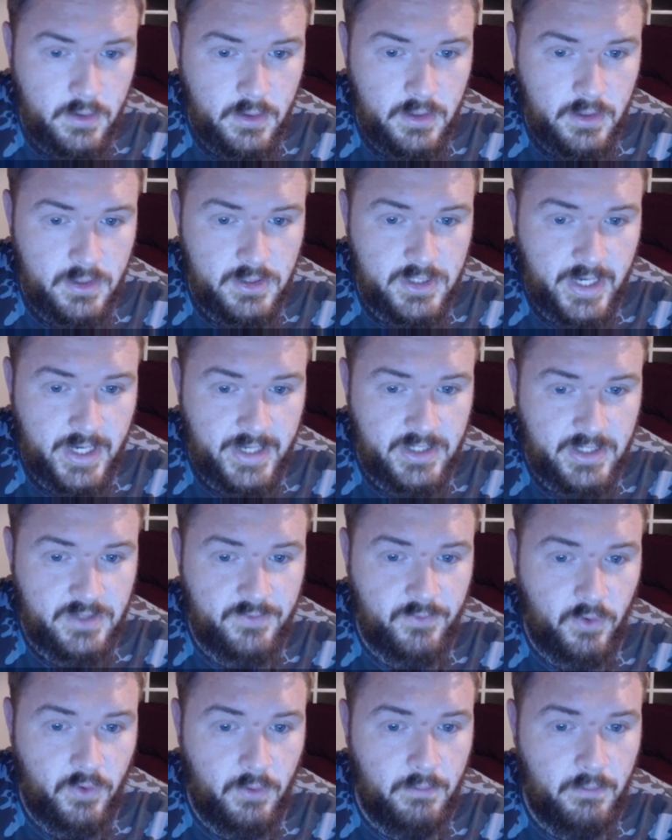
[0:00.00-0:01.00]
Changed
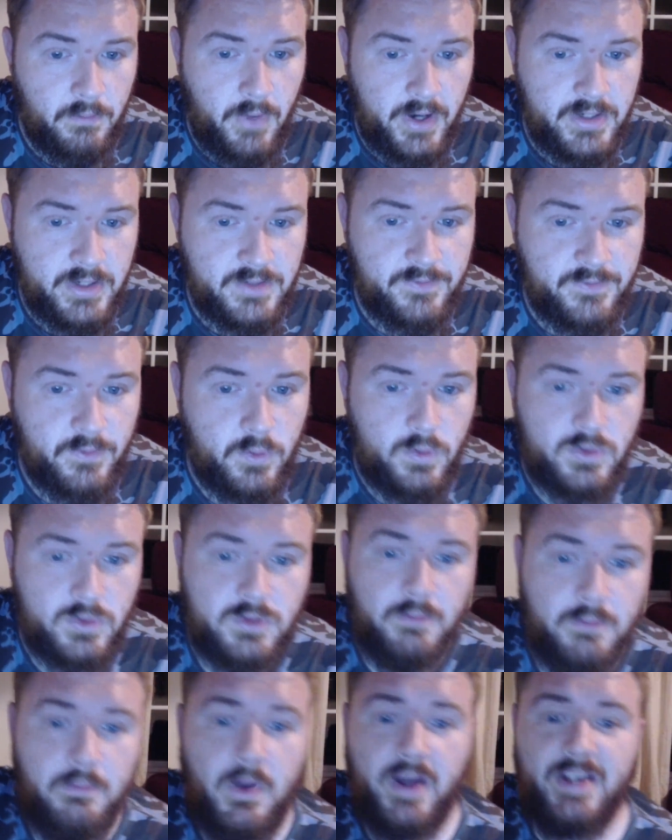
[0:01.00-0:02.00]
from -4
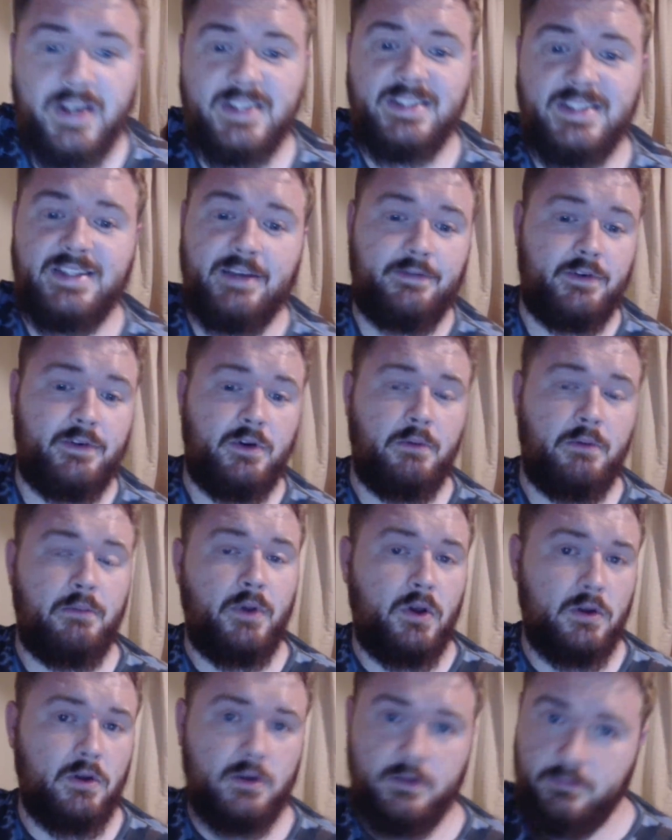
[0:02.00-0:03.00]
to -7 on
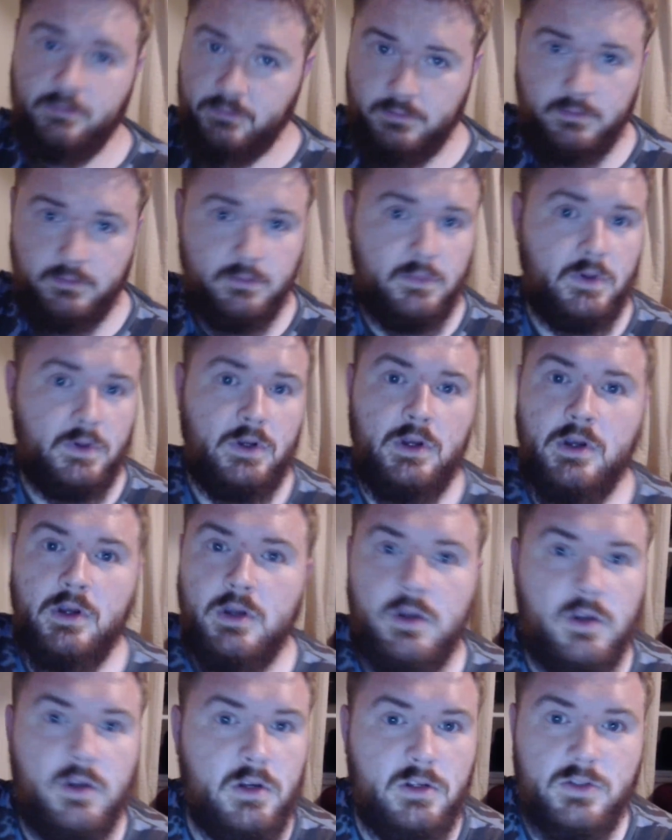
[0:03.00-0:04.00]
block.
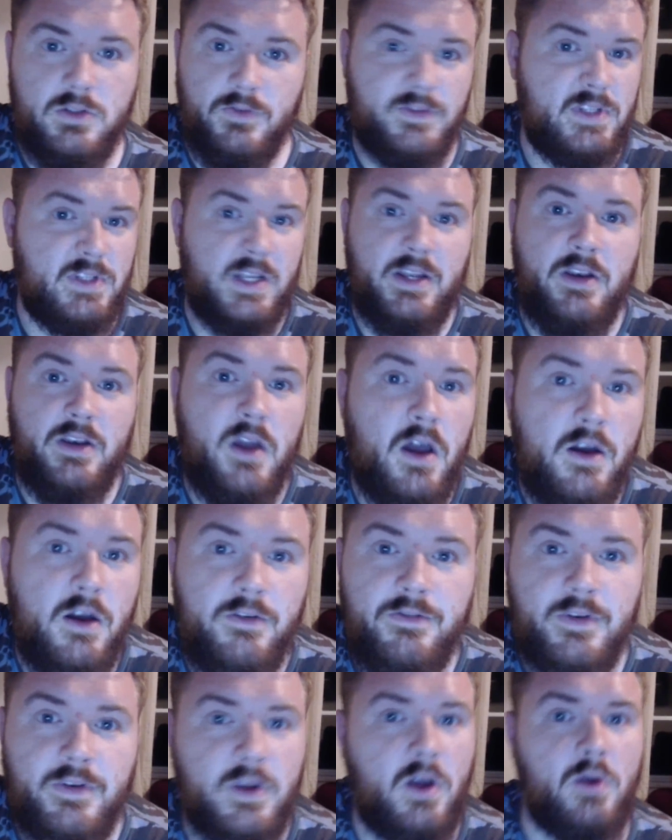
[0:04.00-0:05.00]
It's obviously a
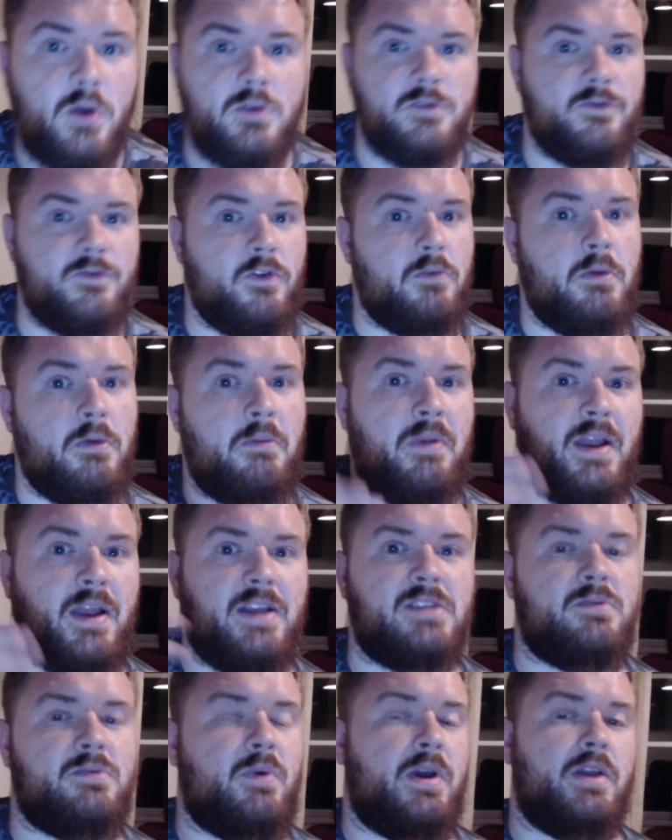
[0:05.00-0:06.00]
nerf. It goes from a
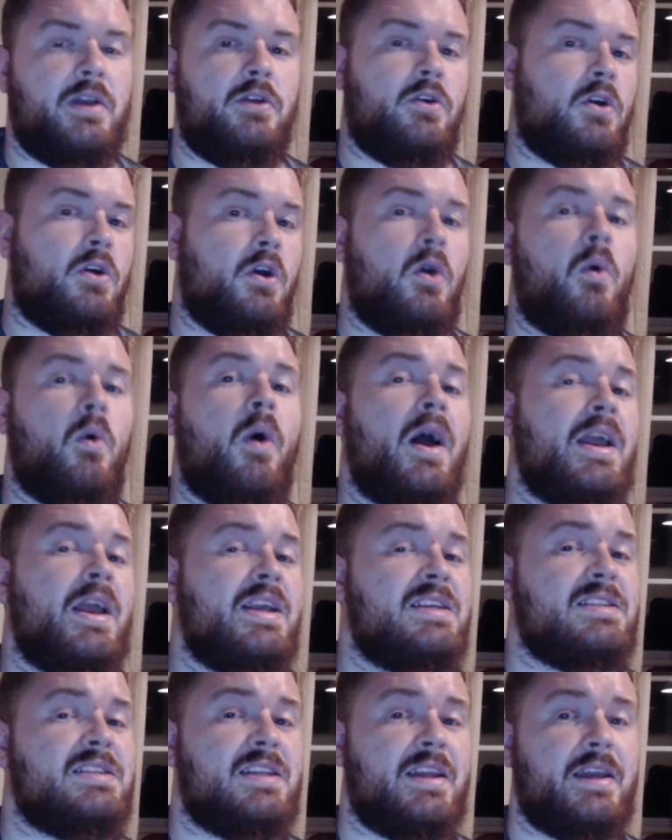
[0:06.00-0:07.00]
place where you can quite
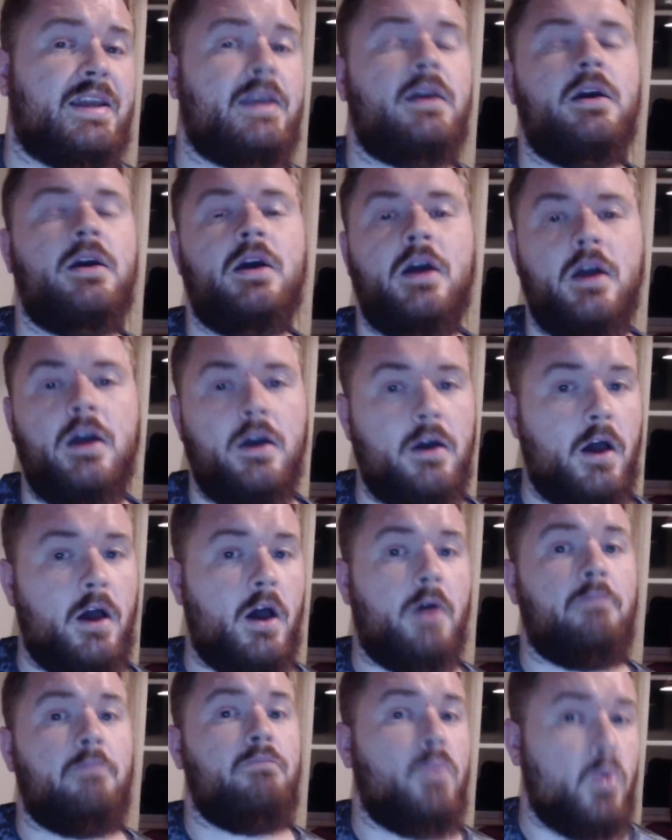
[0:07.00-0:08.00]
easily
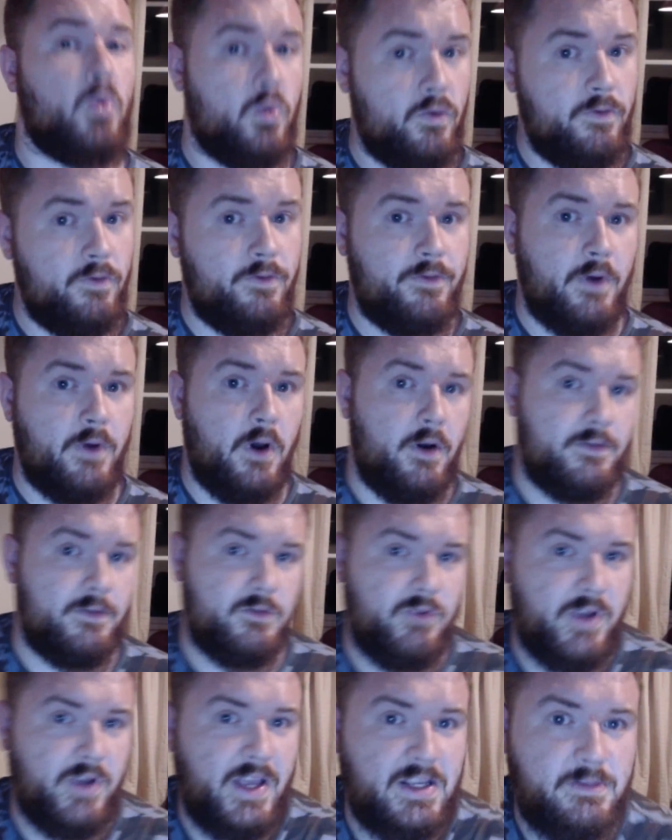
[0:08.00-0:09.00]
move
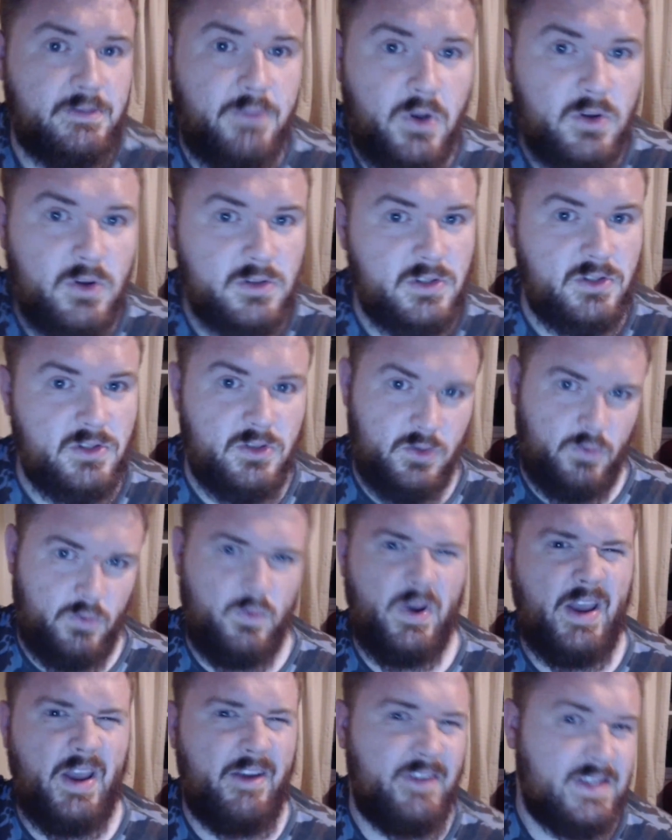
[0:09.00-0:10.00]
after it gets blocked to
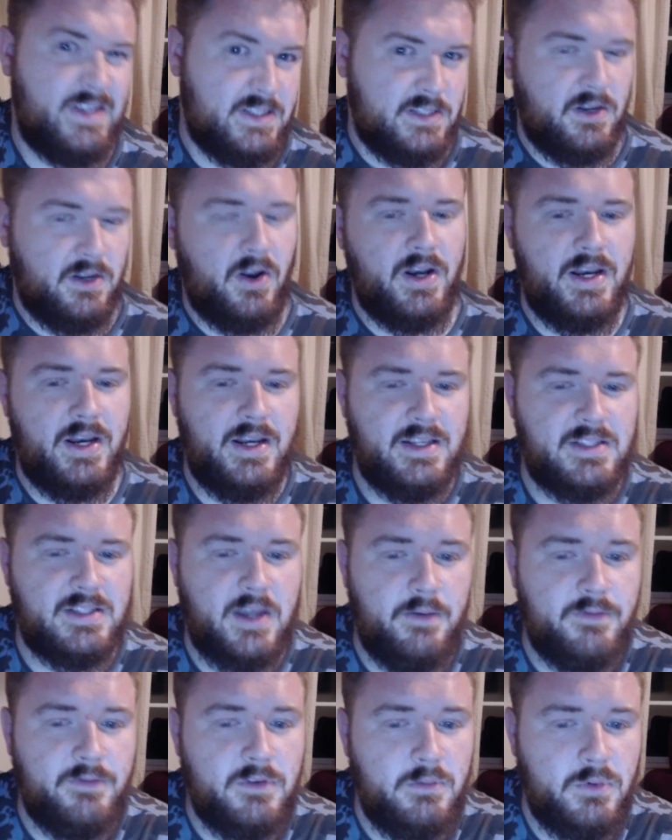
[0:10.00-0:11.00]
where it's slightly less
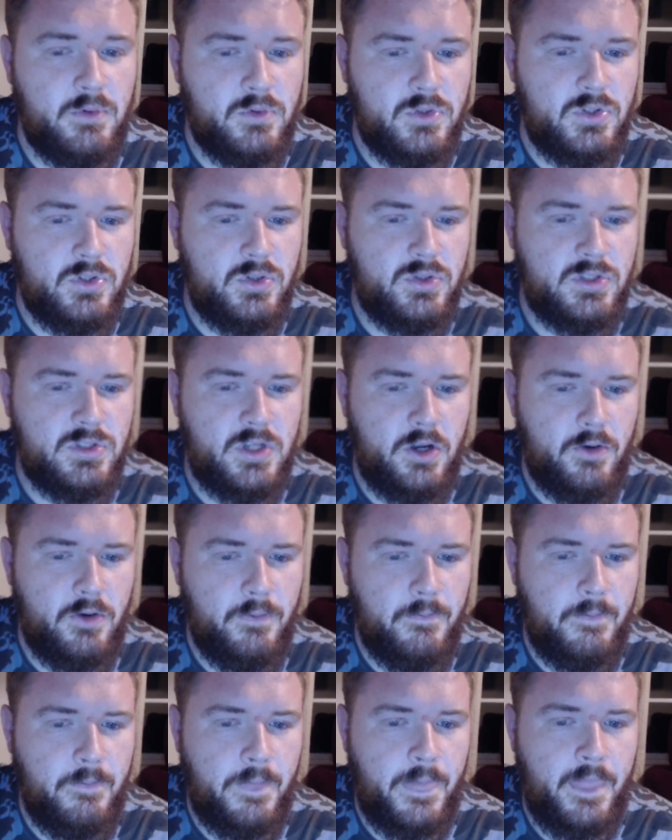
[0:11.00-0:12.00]
comfortable to do so.
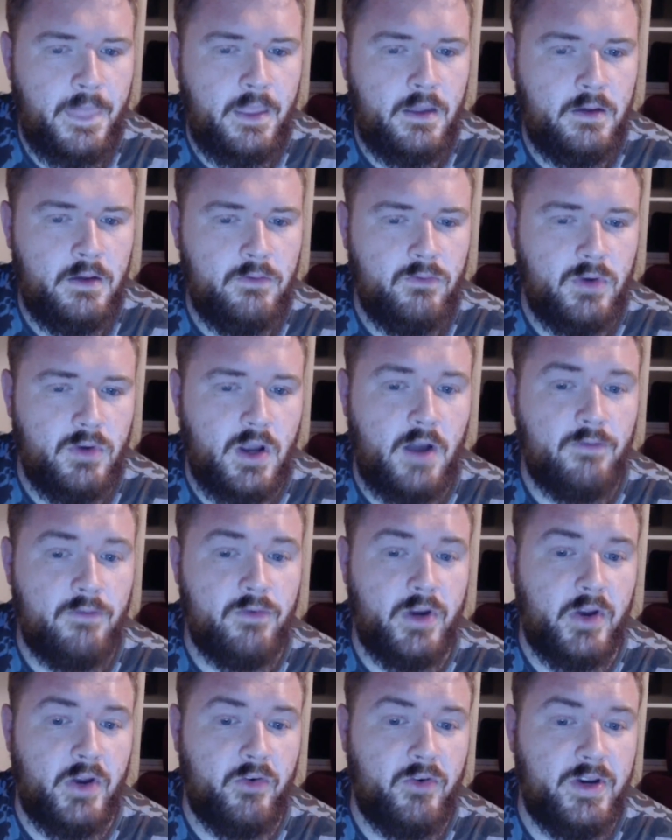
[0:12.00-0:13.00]

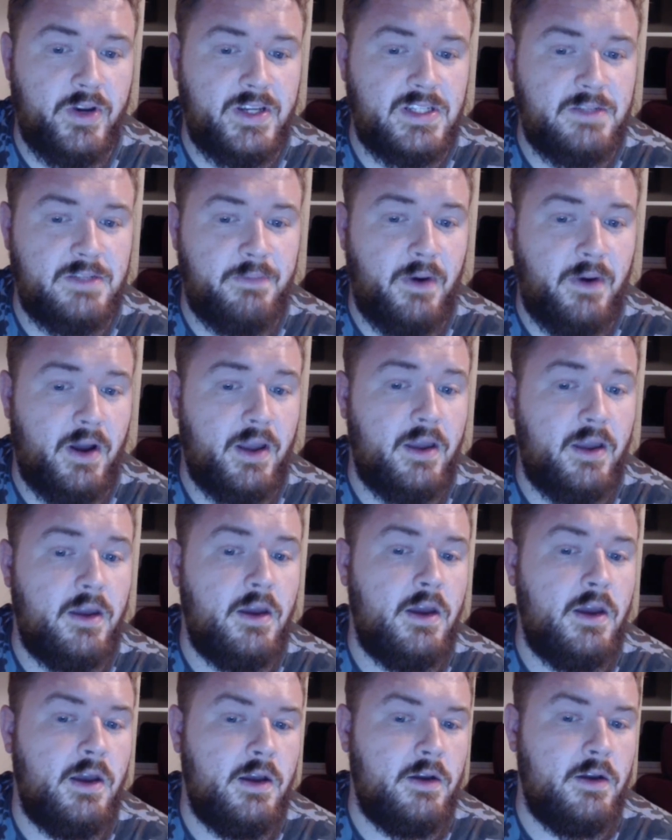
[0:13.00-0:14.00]
Recovery increased by
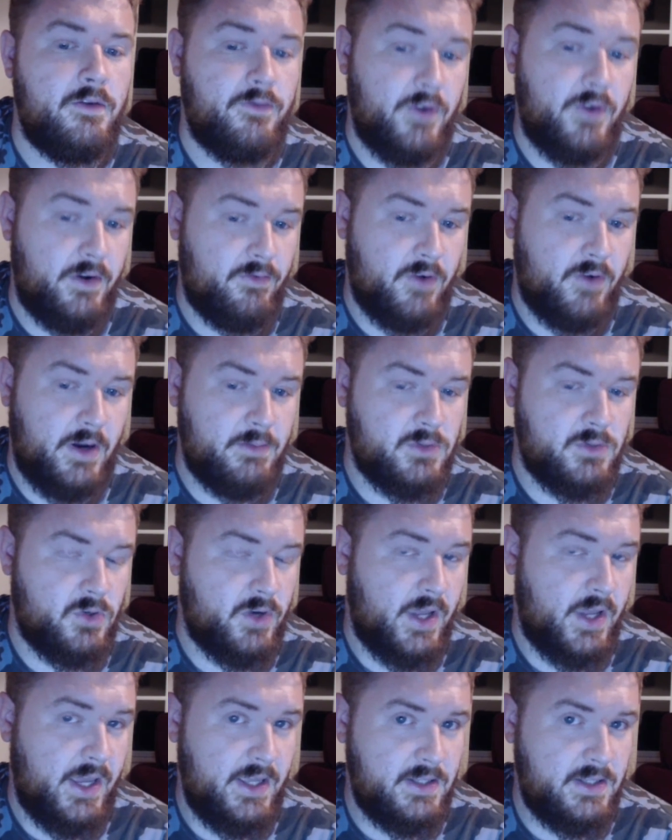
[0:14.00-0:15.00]
3 frames on
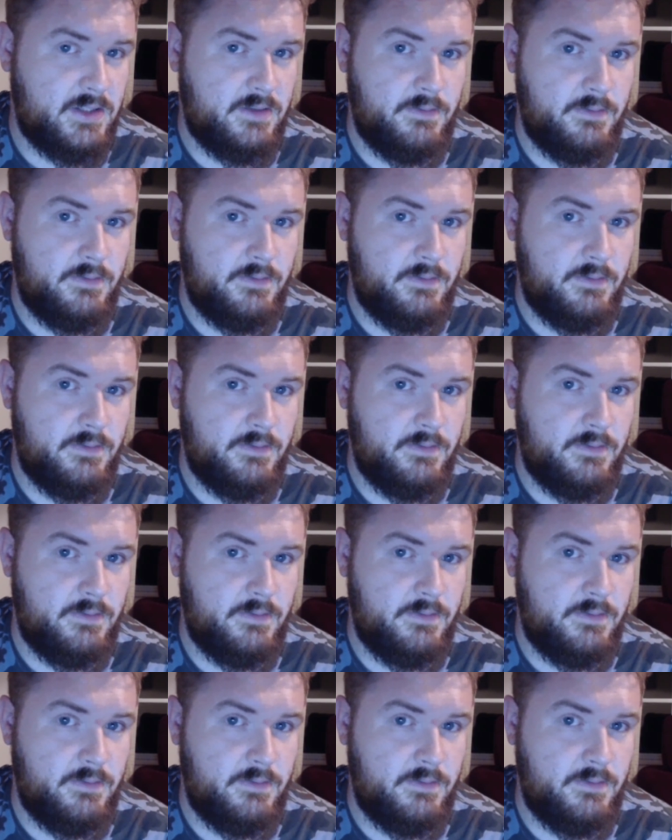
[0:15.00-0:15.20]
hit.